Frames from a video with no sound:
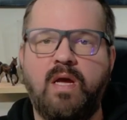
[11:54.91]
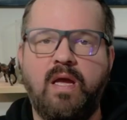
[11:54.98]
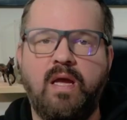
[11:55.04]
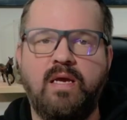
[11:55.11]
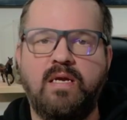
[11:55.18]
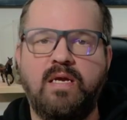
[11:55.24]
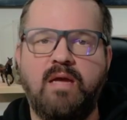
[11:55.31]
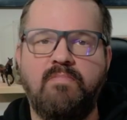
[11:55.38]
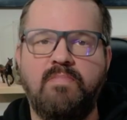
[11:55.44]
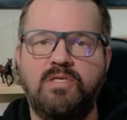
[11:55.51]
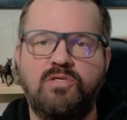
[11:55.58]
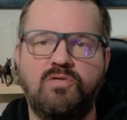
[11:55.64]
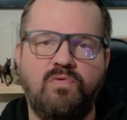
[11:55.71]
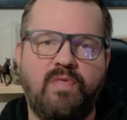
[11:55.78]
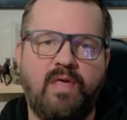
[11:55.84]
and get me
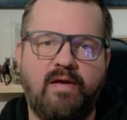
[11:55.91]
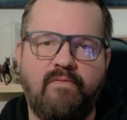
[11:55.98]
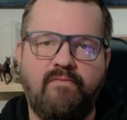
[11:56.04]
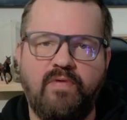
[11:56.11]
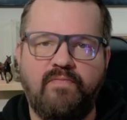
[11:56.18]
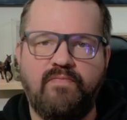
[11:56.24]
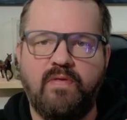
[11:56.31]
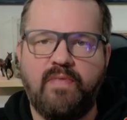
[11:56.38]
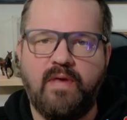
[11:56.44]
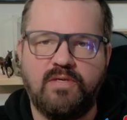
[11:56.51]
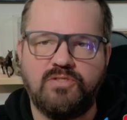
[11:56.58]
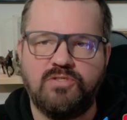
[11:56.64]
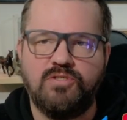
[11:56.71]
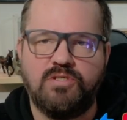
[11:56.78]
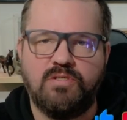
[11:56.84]
to that fifty
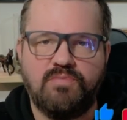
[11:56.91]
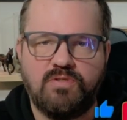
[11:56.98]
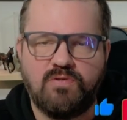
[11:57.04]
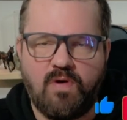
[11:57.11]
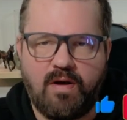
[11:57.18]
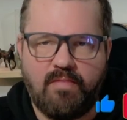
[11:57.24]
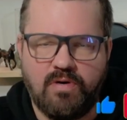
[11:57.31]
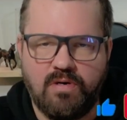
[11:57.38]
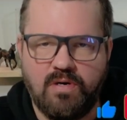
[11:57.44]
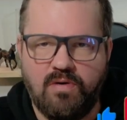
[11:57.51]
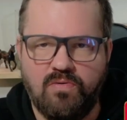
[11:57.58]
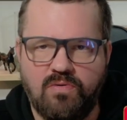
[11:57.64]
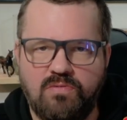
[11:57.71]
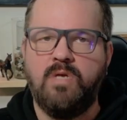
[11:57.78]
thousand subscriber goal.